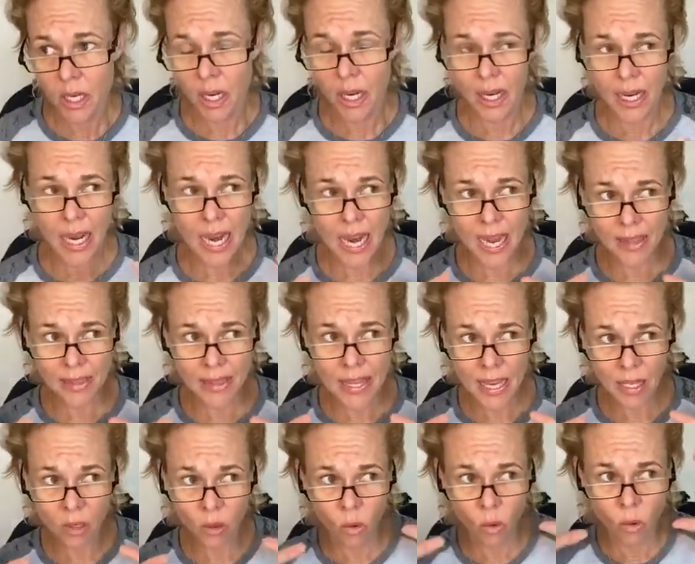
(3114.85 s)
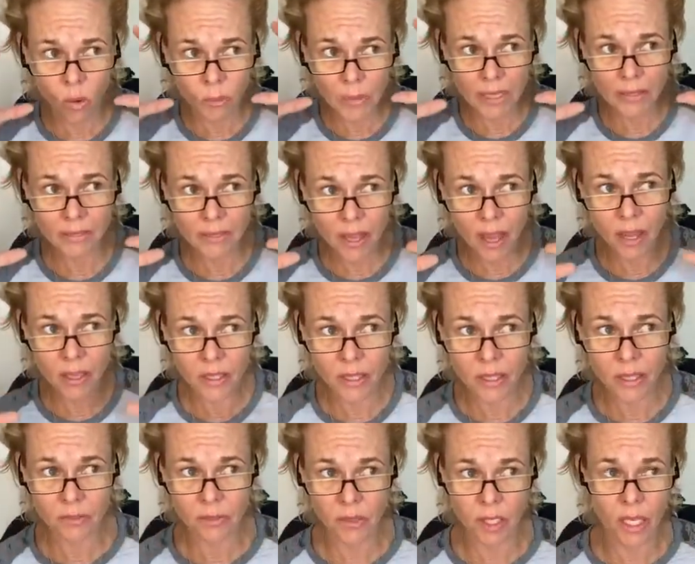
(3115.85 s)
I hate that whole
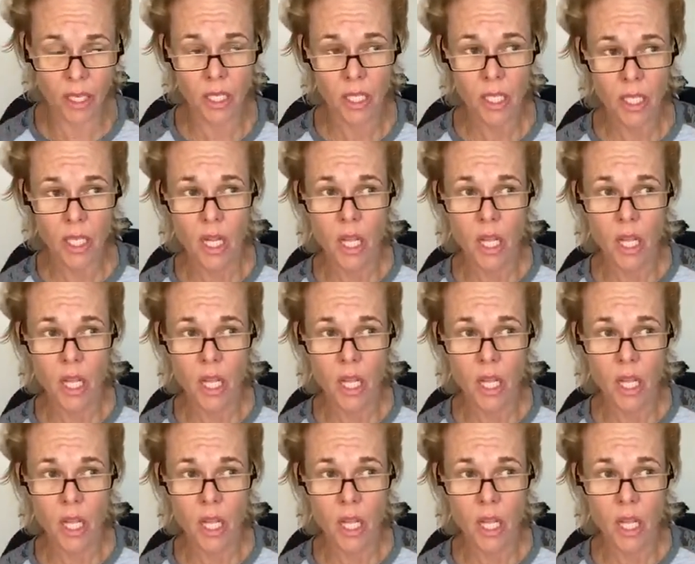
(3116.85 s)
mentality of like,